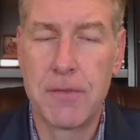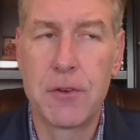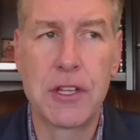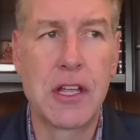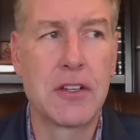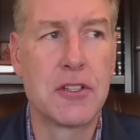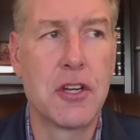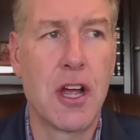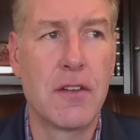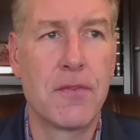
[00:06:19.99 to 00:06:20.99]
For
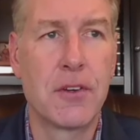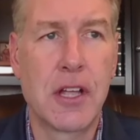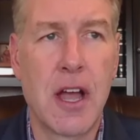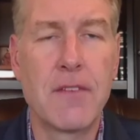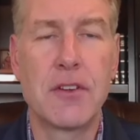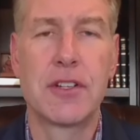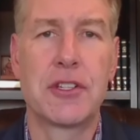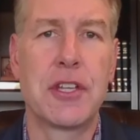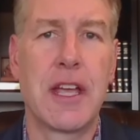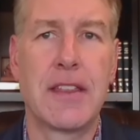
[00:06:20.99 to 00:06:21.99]
the governor to
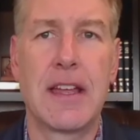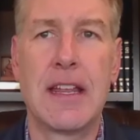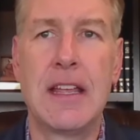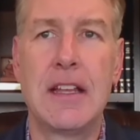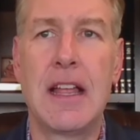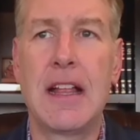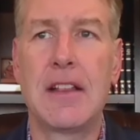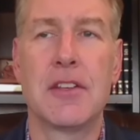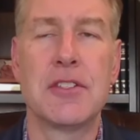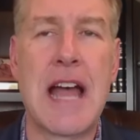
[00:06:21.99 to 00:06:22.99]
say that he
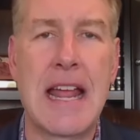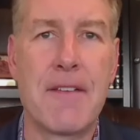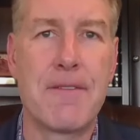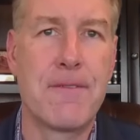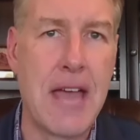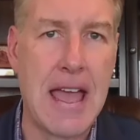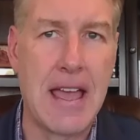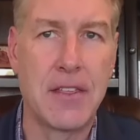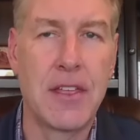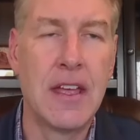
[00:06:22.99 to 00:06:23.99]
does not have
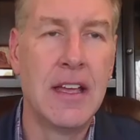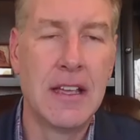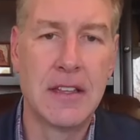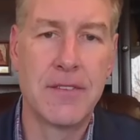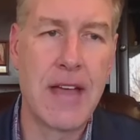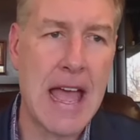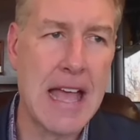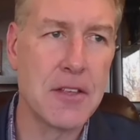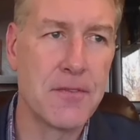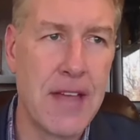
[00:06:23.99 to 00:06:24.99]
faith in
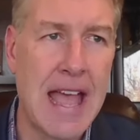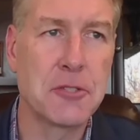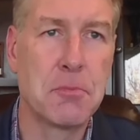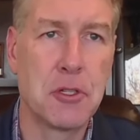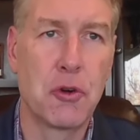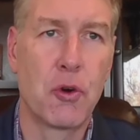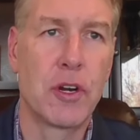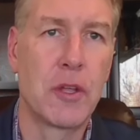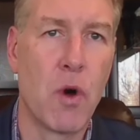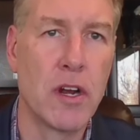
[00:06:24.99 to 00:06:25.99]
the vast
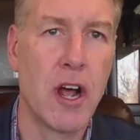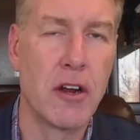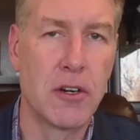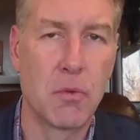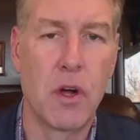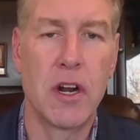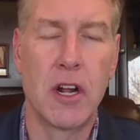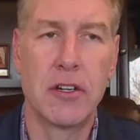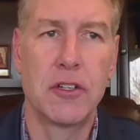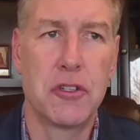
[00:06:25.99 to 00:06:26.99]
majority, 100 or
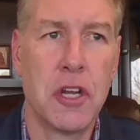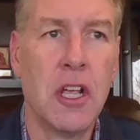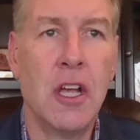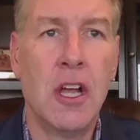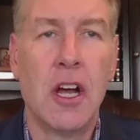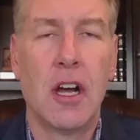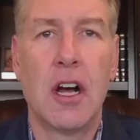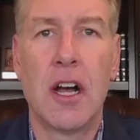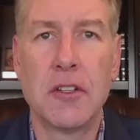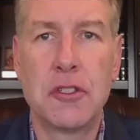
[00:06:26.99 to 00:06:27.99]

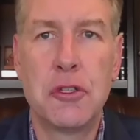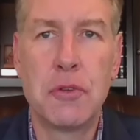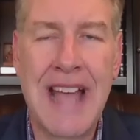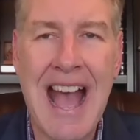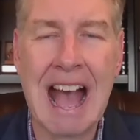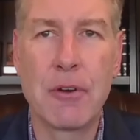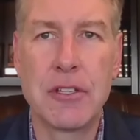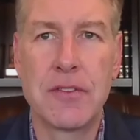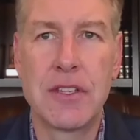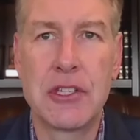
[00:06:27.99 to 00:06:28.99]
102
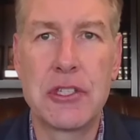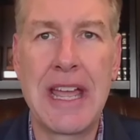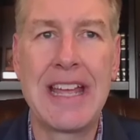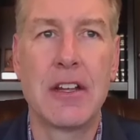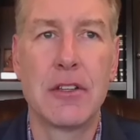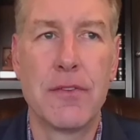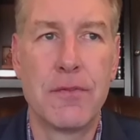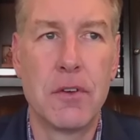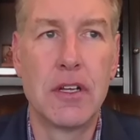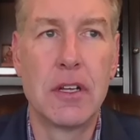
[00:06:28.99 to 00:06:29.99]
counties of this state, the